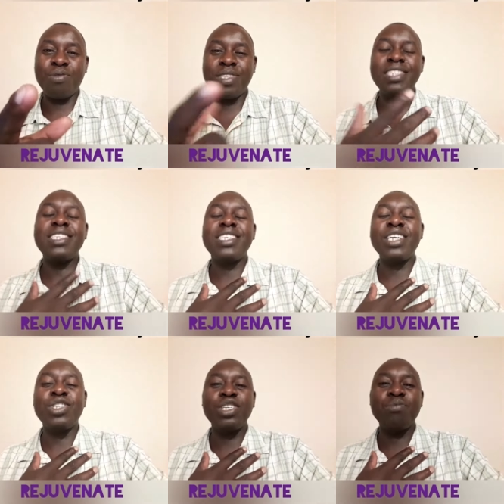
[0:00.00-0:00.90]
This is
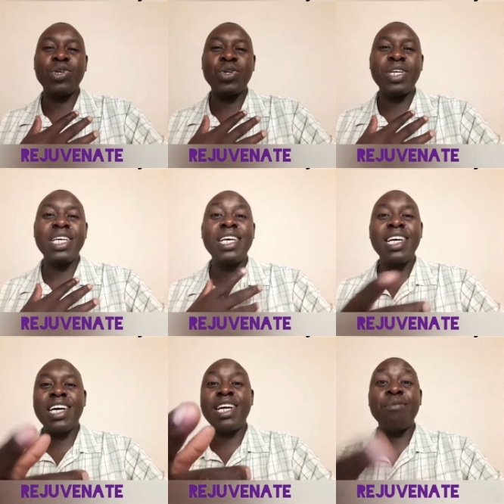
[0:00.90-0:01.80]
Anthony Muiruri,
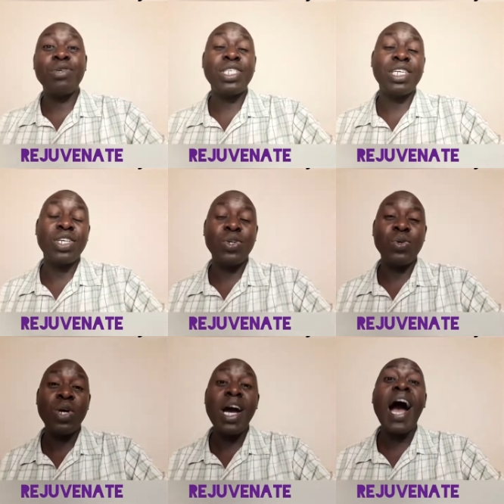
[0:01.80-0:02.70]
and I'm wishing
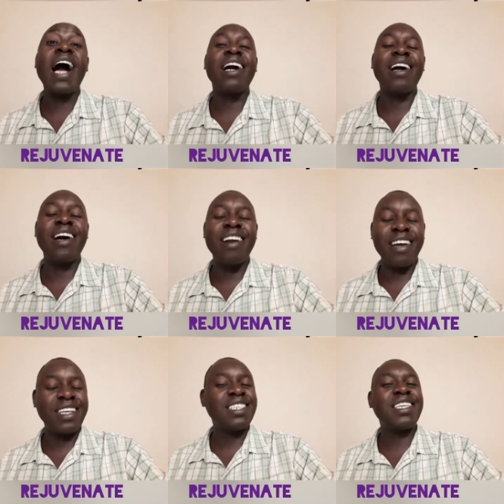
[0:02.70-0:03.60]
you a
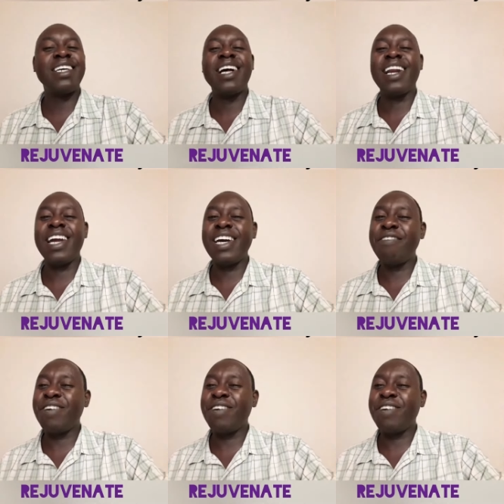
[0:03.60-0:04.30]
great life,